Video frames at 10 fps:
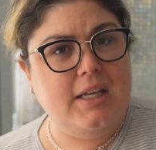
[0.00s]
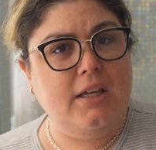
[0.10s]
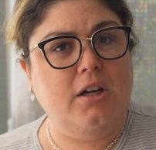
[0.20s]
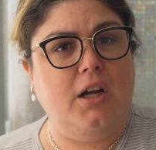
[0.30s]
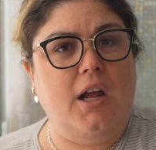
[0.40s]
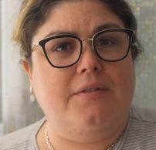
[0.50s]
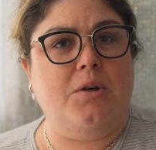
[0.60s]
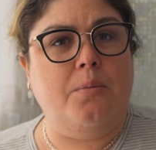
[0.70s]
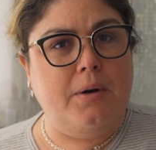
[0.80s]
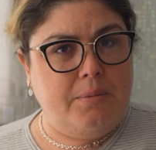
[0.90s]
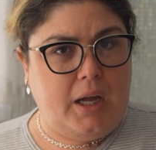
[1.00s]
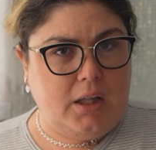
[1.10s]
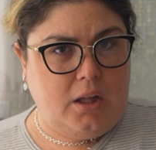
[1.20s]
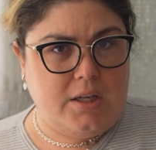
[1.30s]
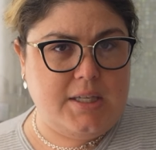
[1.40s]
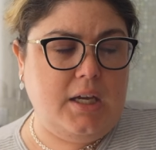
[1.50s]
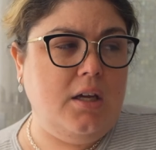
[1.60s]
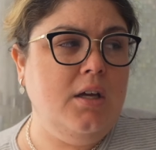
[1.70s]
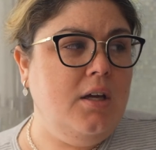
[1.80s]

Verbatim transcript: you're going to have to open up that closet.